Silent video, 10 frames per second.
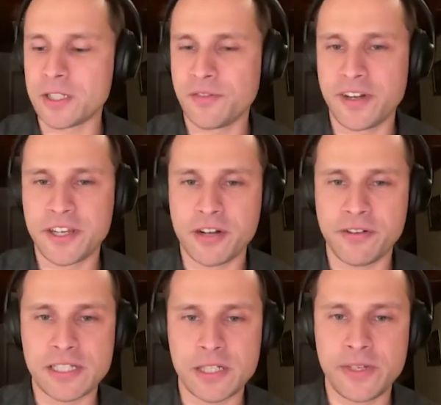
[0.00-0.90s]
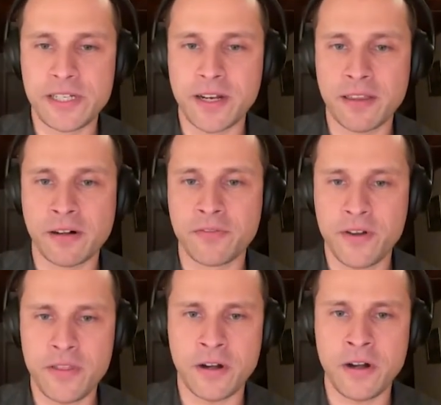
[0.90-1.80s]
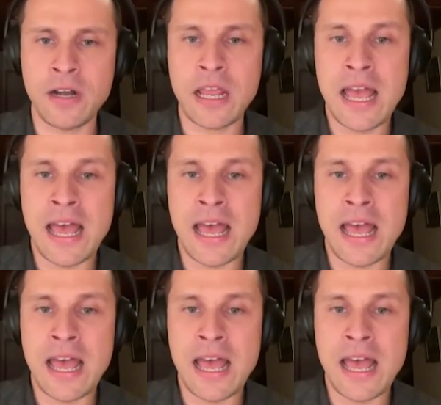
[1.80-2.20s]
also very curious. So we dug a little further,